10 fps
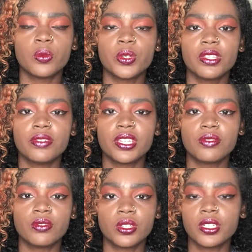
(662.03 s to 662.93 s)
we're living in
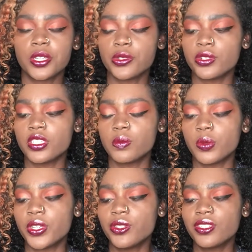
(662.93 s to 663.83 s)
foreign countries, but
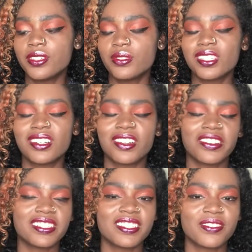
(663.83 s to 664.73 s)
we usually use it on
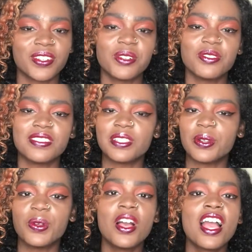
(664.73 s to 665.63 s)
Austin's phone,
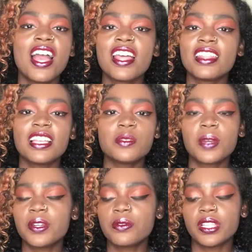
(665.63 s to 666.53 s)
so that's
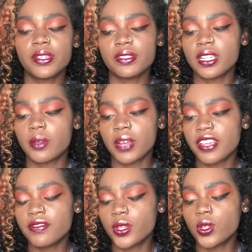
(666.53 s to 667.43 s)
why I don't really use it on
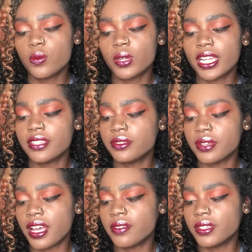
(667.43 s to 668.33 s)
my phone, but I do
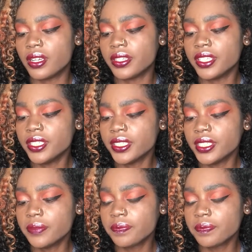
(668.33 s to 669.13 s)
have it on here.